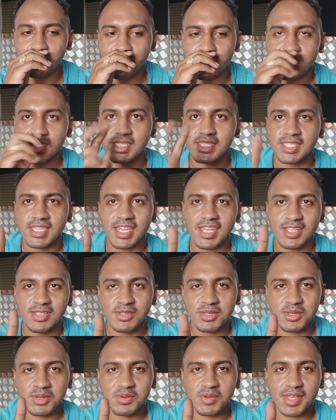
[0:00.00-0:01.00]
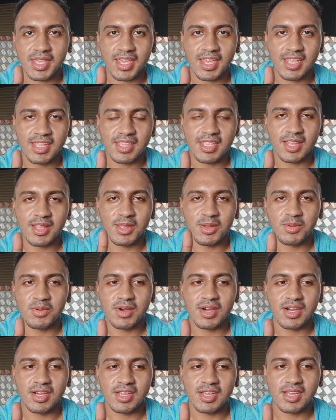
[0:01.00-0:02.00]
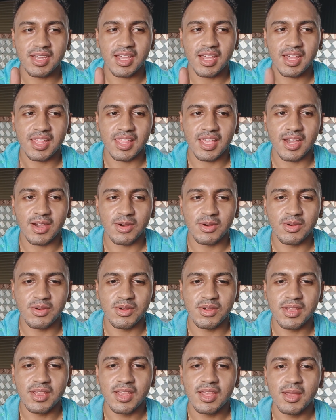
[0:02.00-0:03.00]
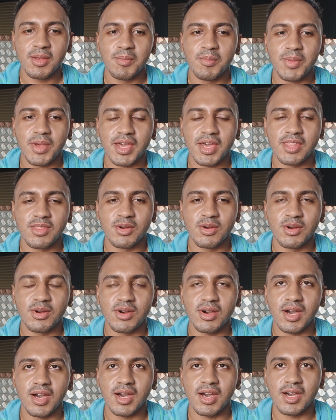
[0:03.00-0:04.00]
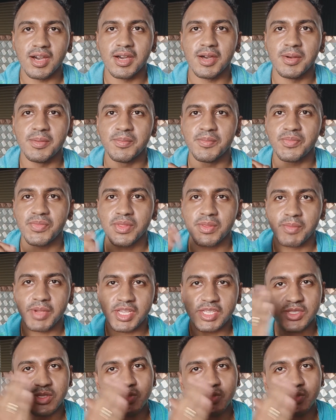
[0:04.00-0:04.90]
this is day two again, dalawang alaw. Pero, my